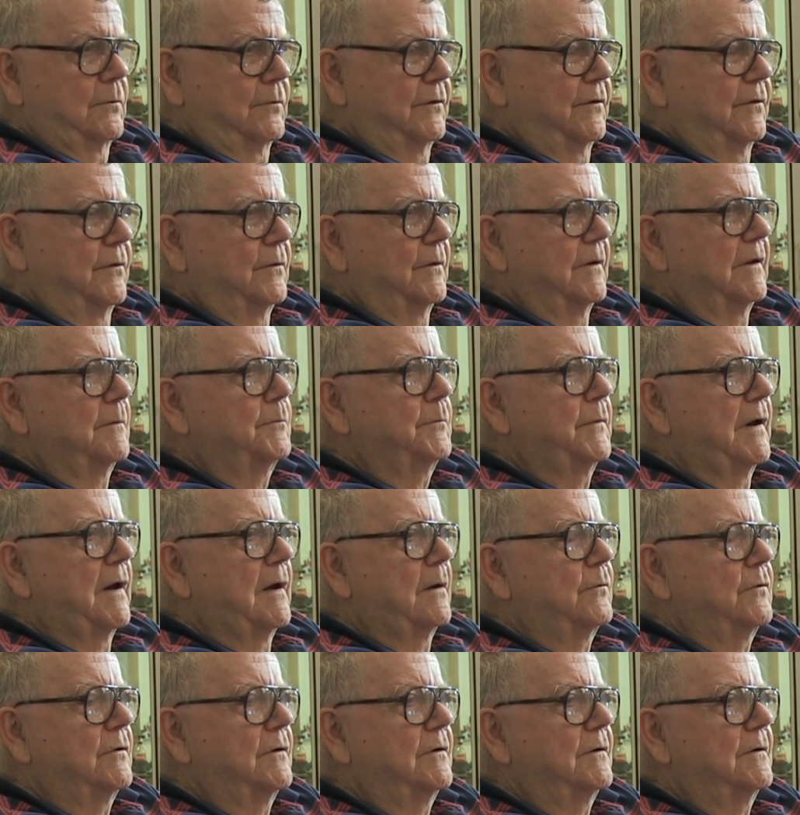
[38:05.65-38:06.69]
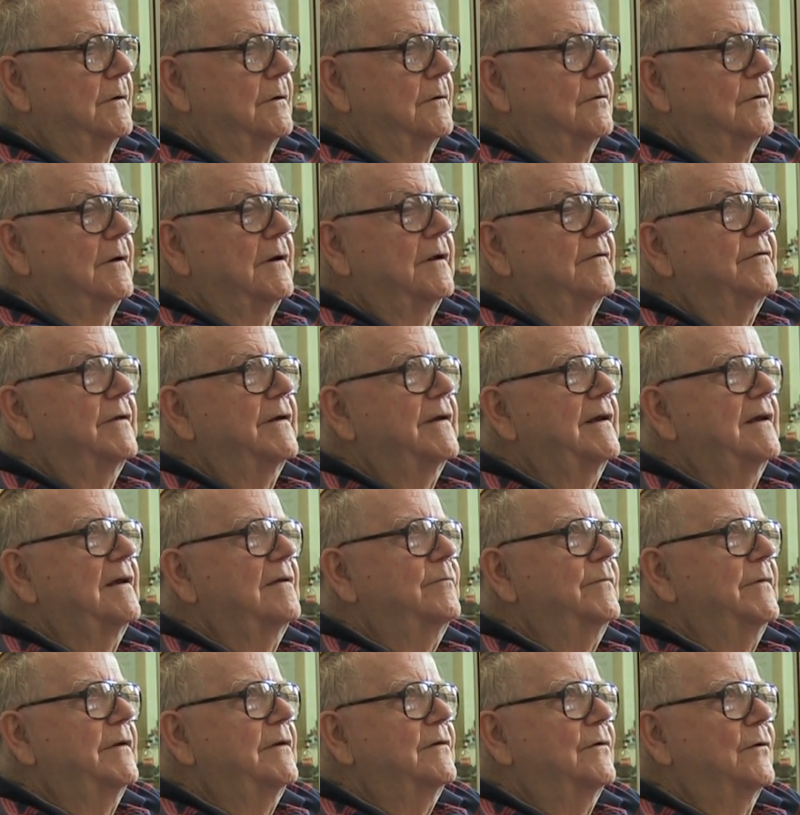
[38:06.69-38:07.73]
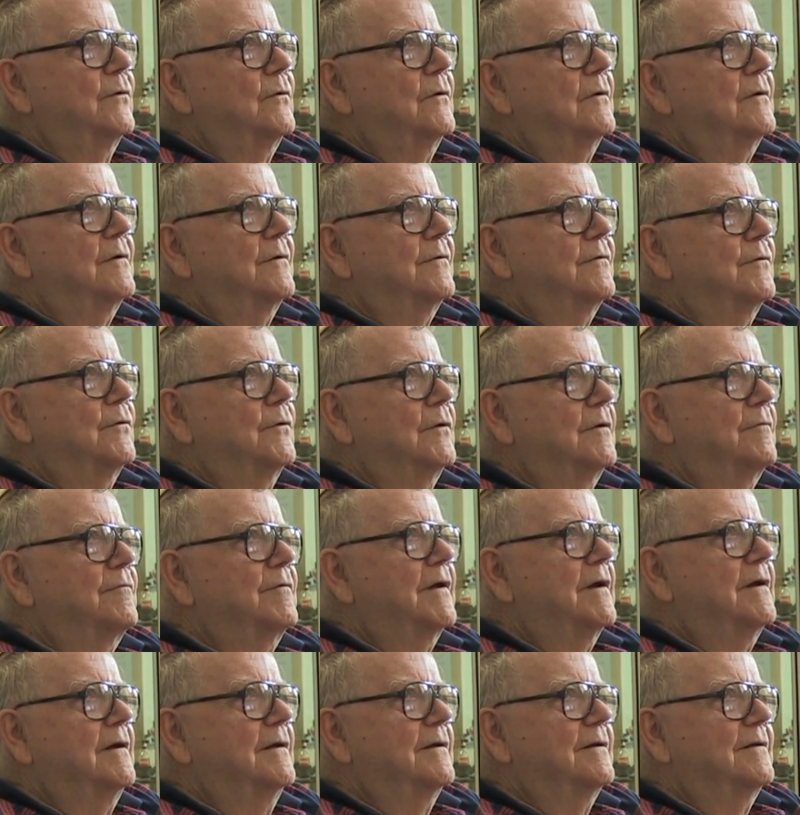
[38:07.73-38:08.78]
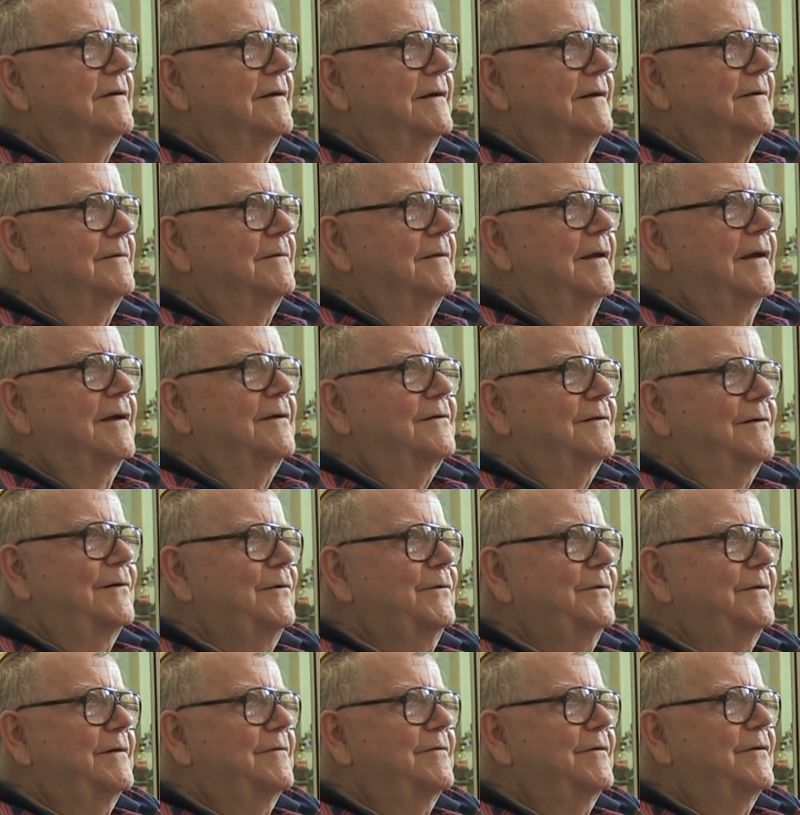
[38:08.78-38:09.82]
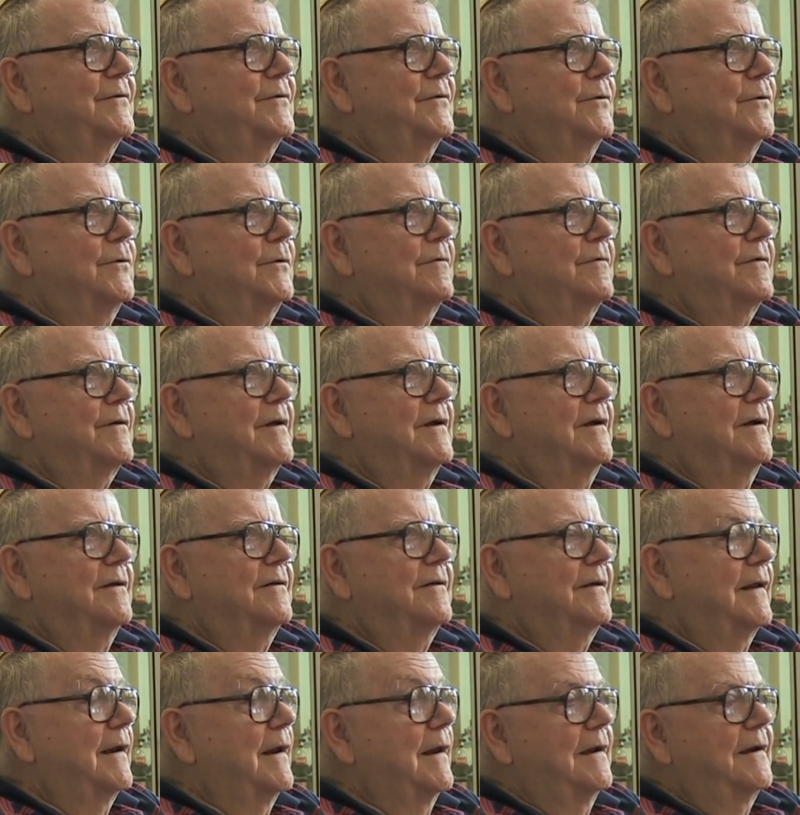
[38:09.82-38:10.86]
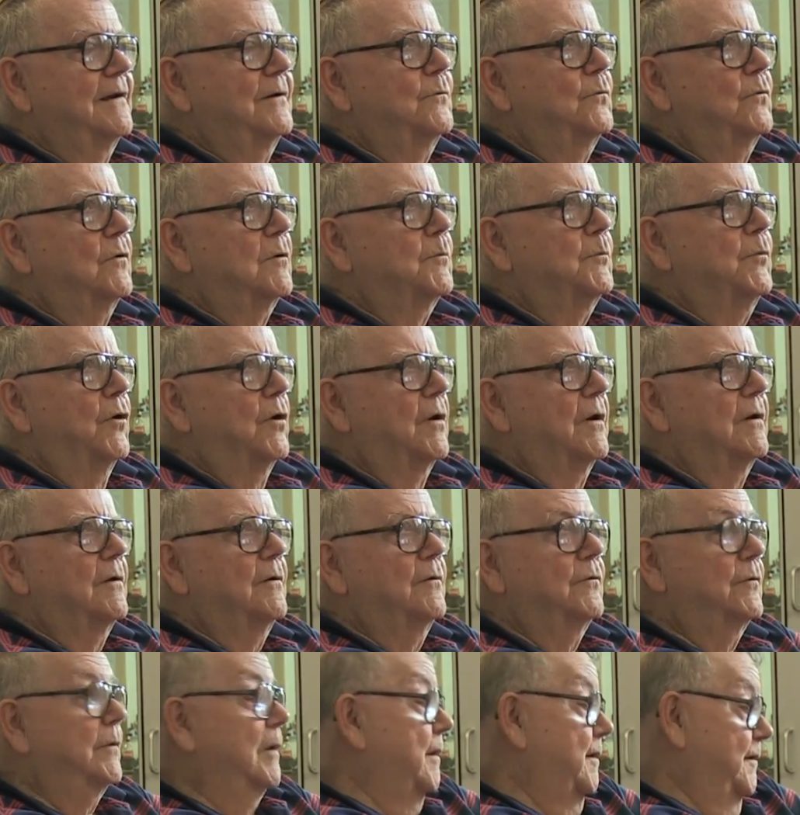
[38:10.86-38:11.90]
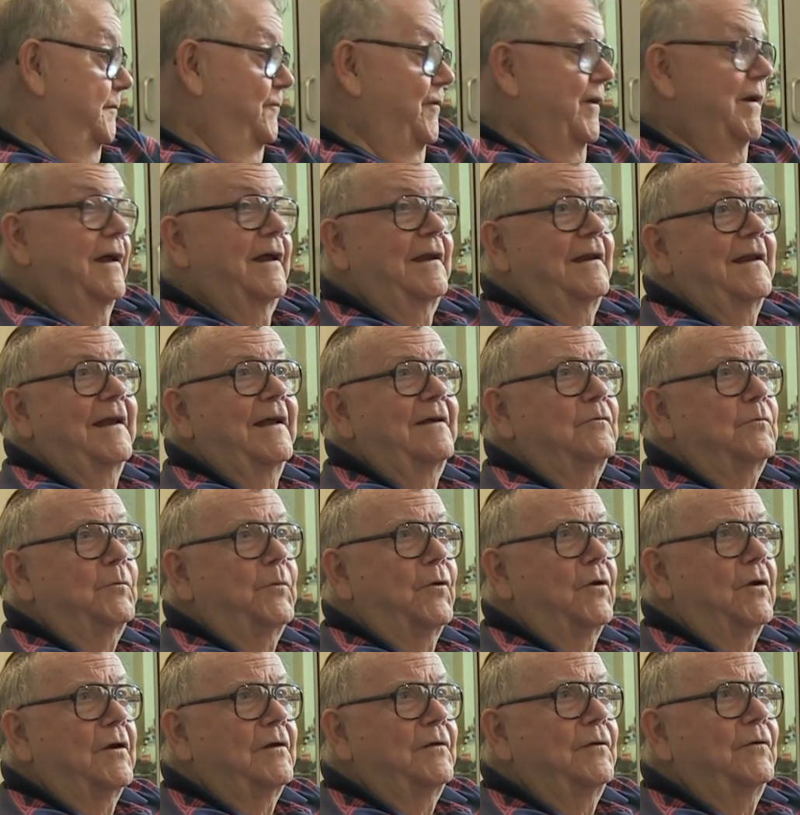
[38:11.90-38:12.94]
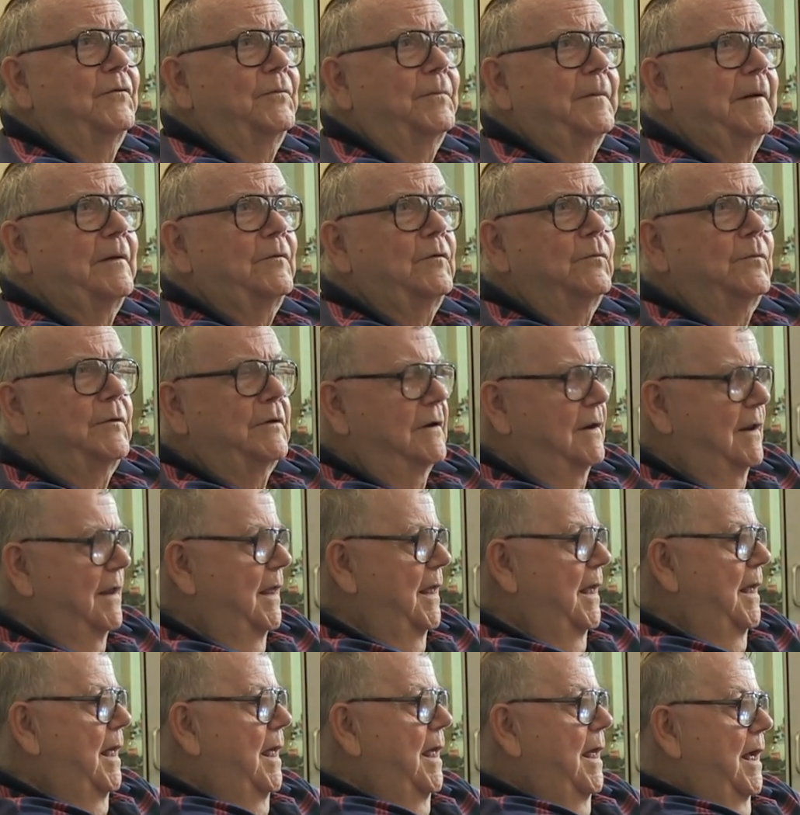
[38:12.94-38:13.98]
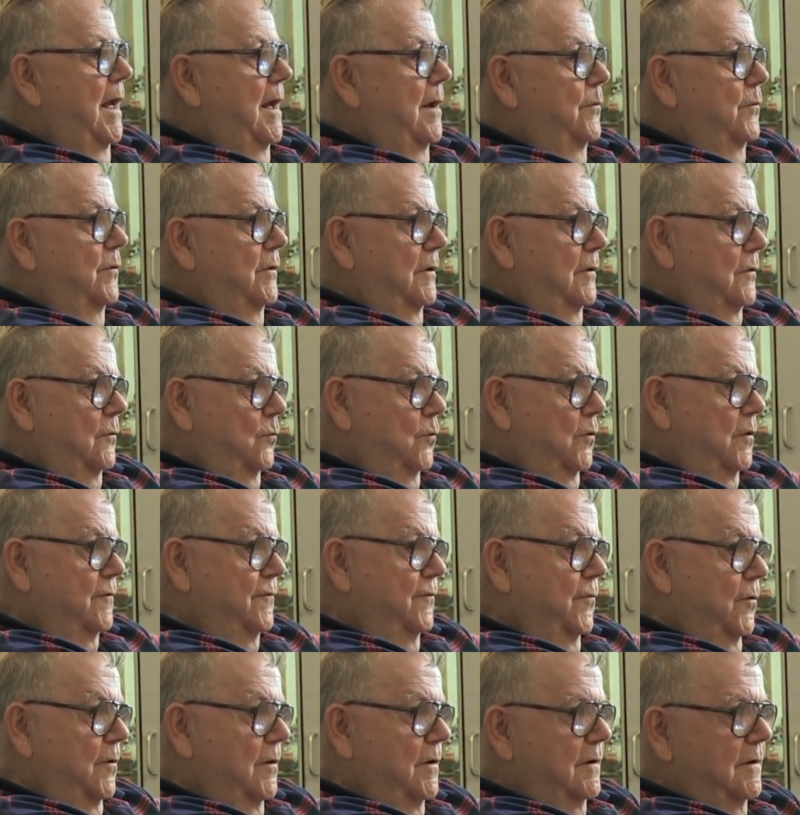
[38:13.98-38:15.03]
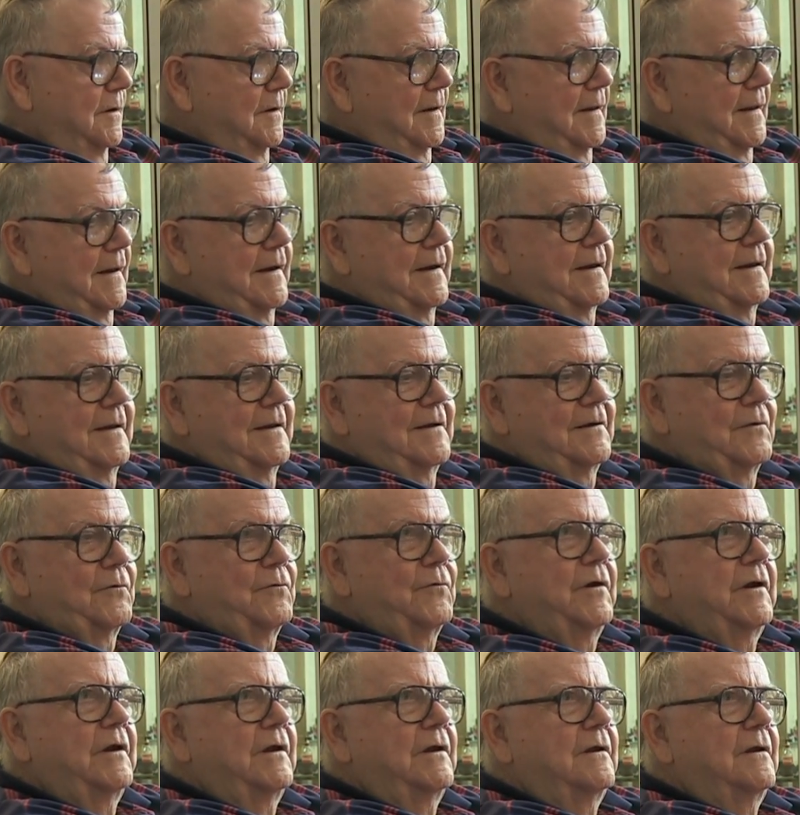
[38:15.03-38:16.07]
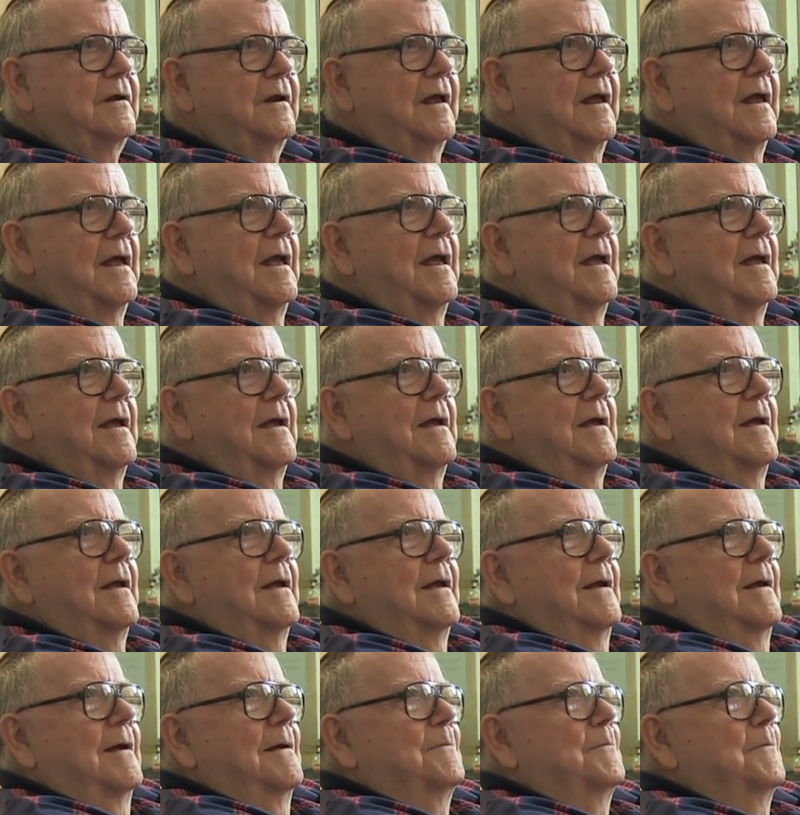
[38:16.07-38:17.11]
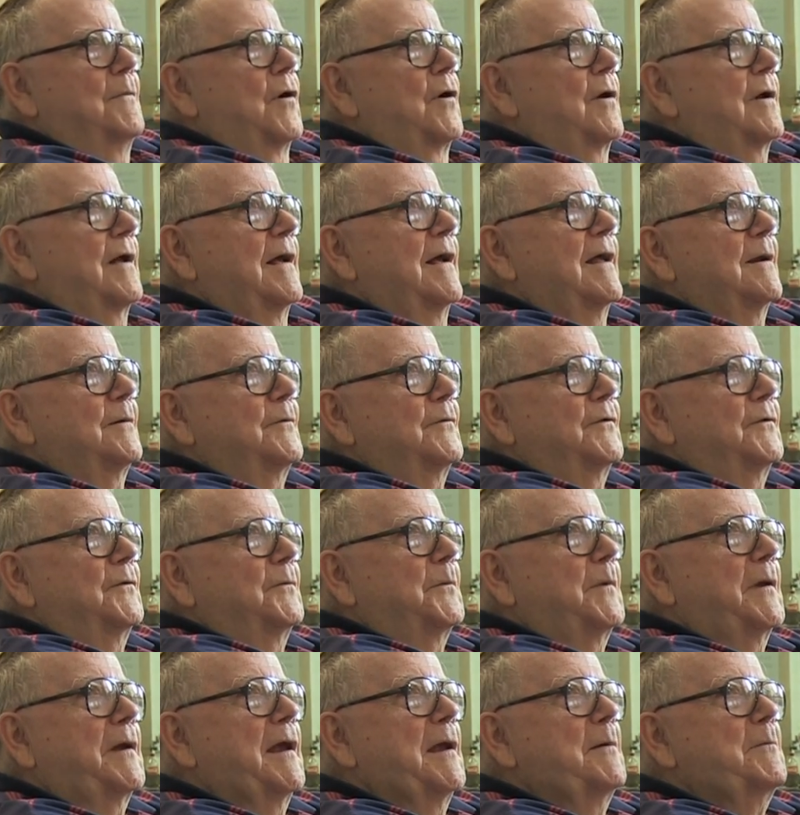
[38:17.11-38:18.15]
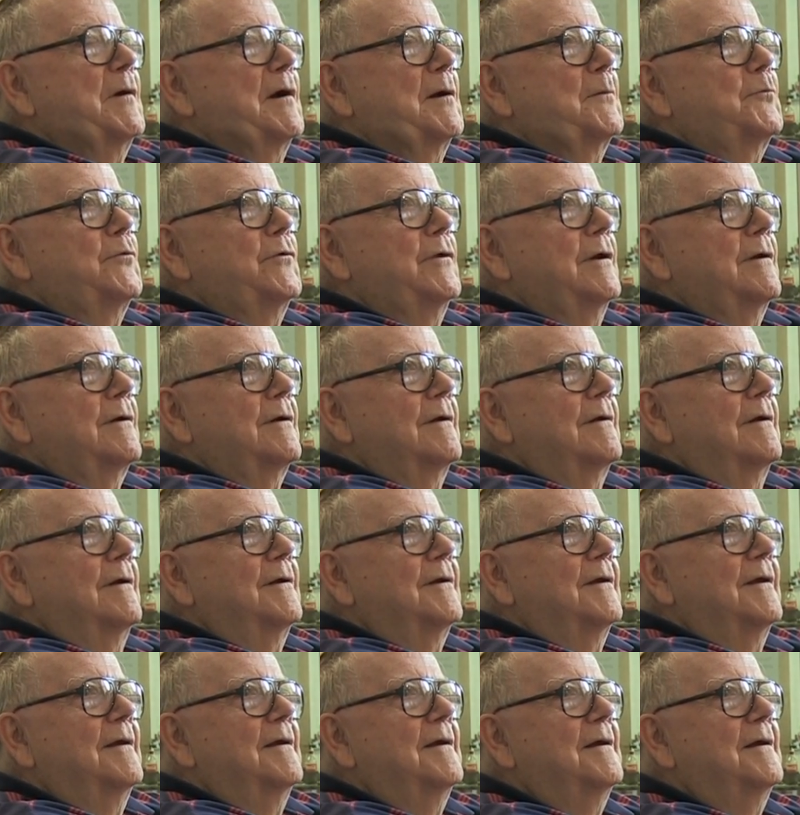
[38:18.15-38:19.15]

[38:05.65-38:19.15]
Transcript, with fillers: I would do it, but I would do it only if they gave me total control of the content, exclusive control of the content. I didn't want a party news. It's fine to have a party newspaper, but I wasn't going to work for it, and they agreed. Mark Adams, who became our printer,